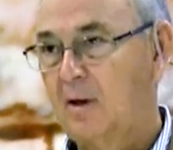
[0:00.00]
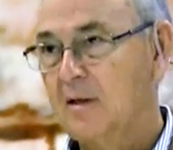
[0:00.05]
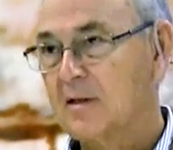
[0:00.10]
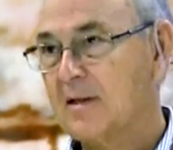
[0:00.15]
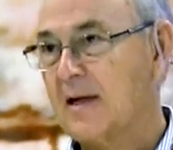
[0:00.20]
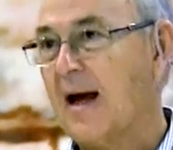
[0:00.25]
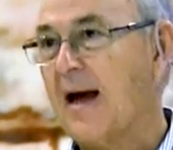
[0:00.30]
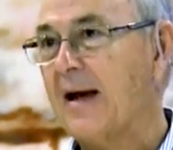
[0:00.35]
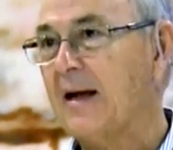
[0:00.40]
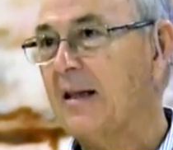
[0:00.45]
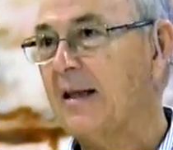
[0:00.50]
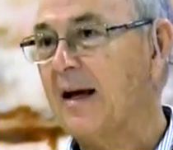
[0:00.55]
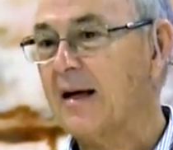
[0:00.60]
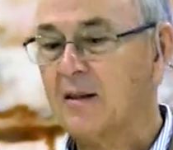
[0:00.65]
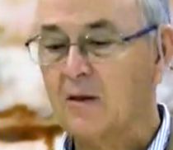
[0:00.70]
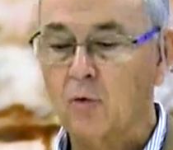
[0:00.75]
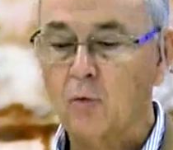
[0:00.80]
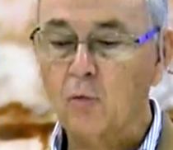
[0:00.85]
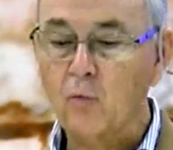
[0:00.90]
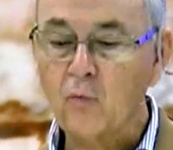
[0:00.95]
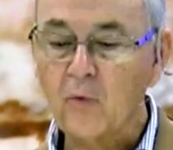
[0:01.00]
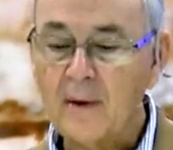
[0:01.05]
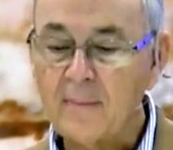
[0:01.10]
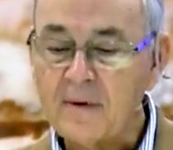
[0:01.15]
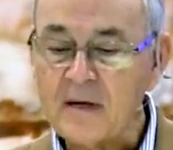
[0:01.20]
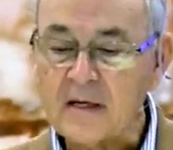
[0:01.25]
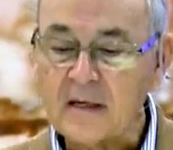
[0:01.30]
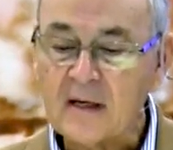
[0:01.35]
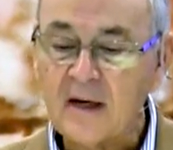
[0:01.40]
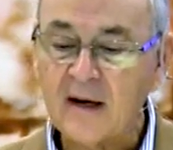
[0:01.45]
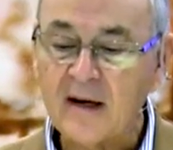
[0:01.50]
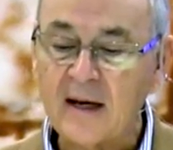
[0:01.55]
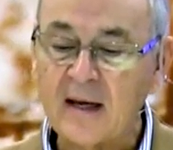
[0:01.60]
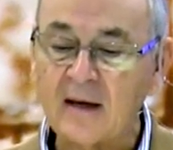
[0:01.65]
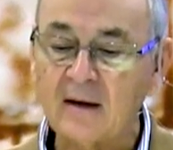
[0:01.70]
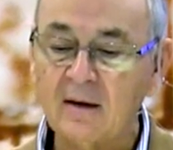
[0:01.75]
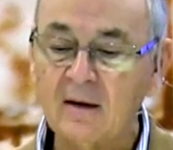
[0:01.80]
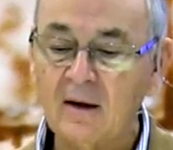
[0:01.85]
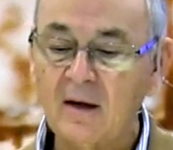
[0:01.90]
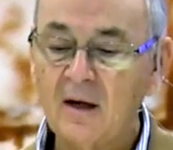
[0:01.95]
It's kind of like the ribbon
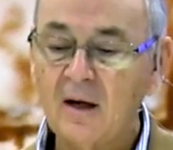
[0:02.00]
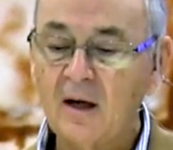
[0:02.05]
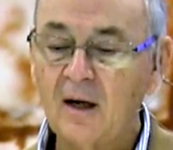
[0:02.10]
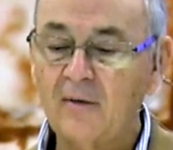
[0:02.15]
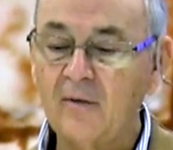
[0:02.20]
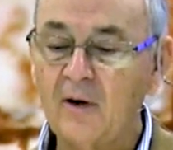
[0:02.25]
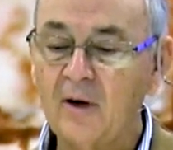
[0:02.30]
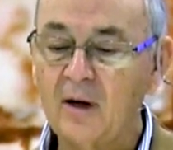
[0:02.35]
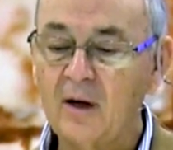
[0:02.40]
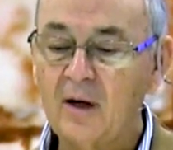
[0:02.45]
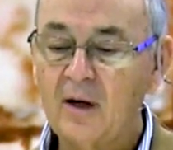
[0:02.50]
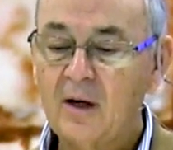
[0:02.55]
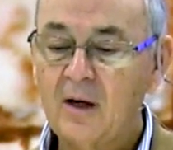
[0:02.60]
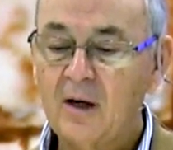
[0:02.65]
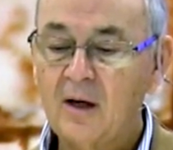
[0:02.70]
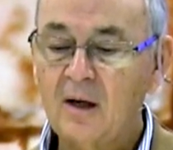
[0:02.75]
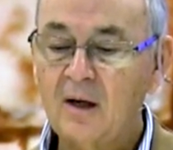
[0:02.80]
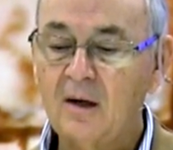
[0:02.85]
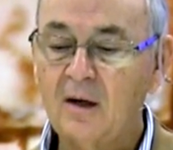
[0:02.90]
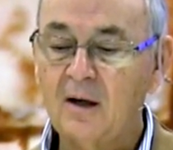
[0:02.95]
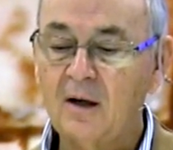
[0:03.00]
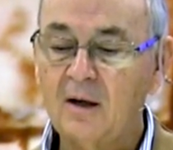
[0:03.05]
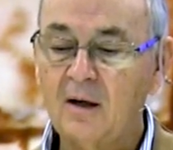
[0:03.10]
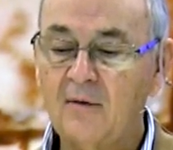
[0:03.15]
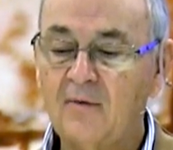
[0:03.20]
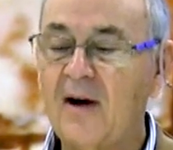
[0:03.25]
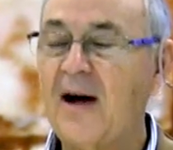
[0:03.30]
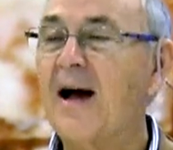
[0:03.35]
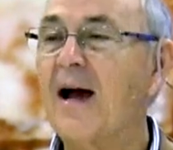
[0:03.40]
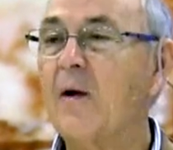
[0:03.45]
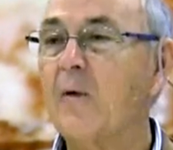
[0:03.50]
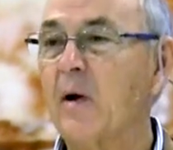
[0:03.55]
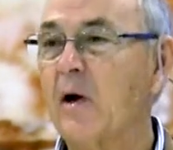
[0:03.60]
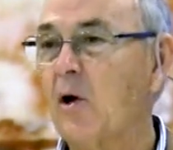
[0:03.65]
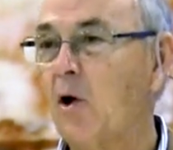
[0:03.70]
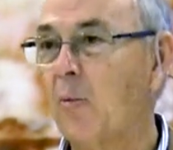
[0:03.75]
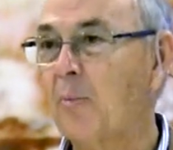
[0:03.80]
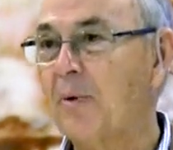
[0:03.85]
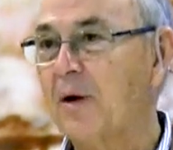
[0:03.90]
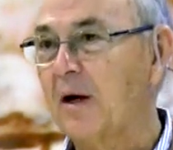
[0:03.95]
cutting of a, uh, of a
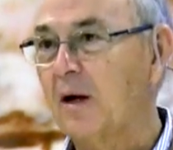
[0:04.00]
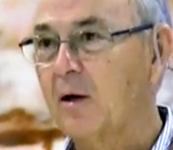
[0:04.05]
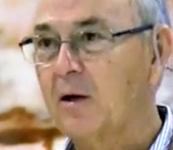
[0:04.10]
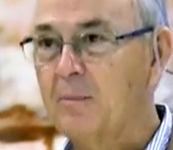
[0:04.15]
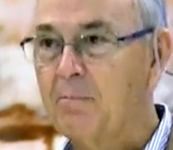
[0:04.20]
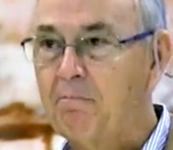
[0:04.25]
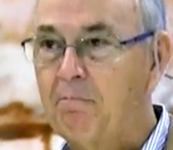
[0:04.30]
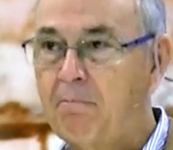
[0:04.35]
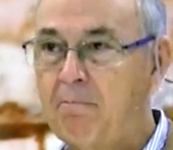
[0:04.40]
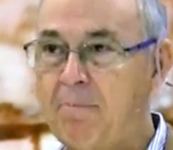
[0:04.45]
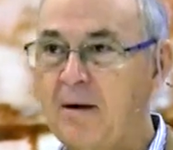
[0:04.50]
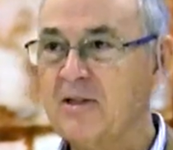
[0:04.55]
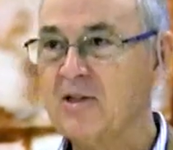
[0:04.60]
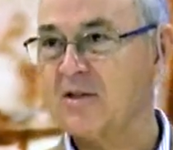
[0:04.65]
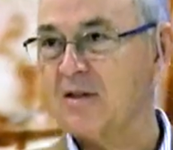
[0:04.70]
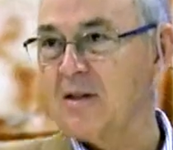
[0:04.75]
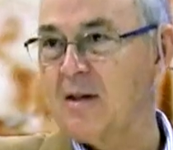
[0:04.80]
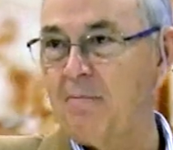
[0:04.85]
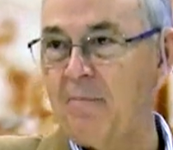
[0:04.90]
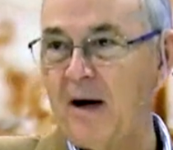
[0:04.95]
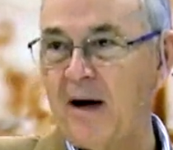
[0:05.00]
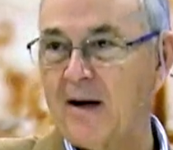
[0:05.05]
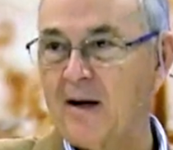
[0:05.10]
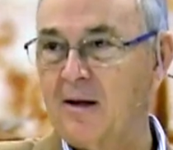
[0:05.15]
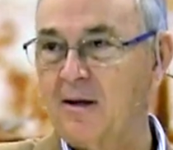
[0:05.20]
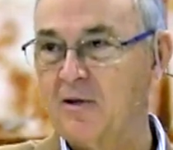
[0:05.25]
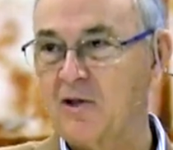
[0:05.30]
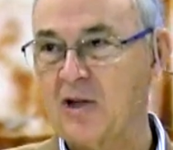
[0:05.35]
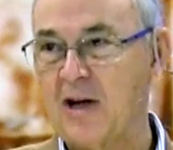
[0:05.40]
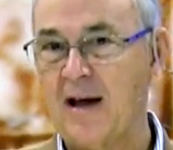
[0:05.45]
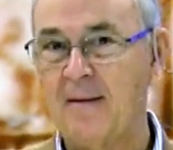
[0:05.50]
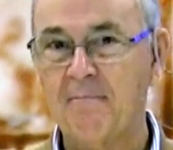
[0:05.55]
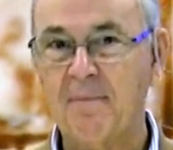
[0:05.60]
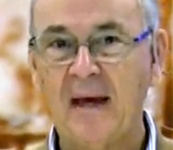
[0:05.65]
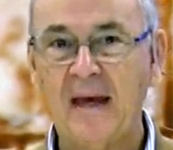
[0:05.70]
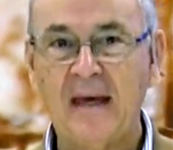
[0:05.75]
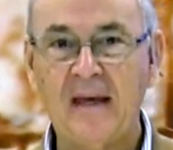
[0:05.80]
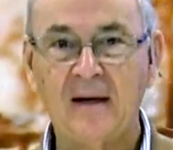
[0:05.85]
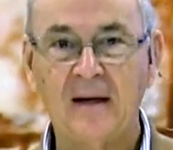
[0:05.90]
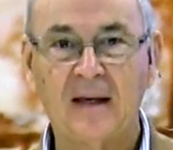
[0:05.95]
highway open area, busting the bottle of
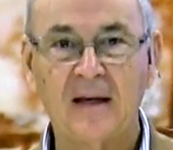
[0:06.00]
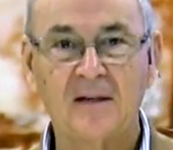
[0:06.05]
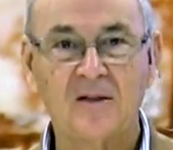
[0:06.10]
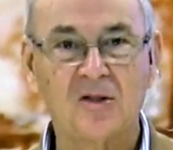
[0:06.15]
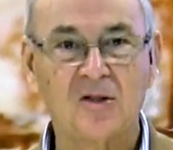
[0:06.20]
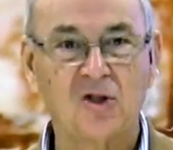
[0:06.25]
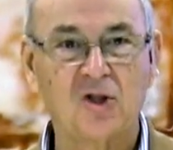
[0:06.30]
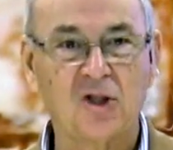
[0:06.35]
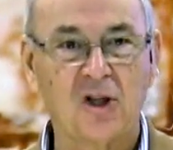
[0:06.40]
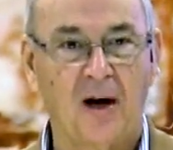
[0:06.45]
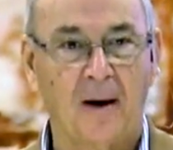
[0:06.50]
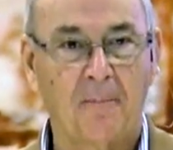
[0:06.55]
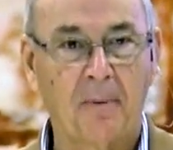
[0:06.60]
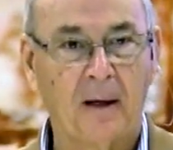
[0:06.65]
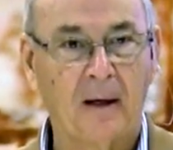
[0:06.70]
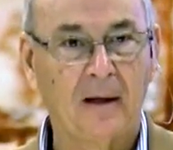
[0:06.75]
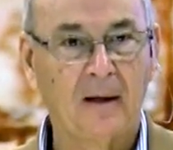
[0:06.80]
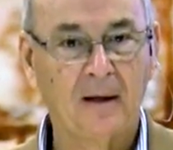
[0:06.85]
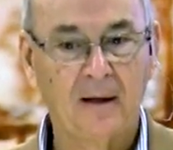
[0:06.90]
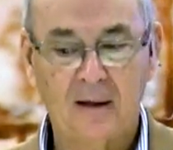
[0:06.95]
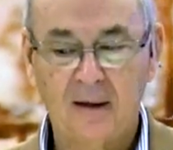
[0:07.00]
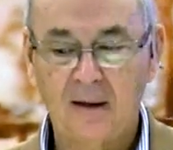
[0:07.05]
champagne against a ship,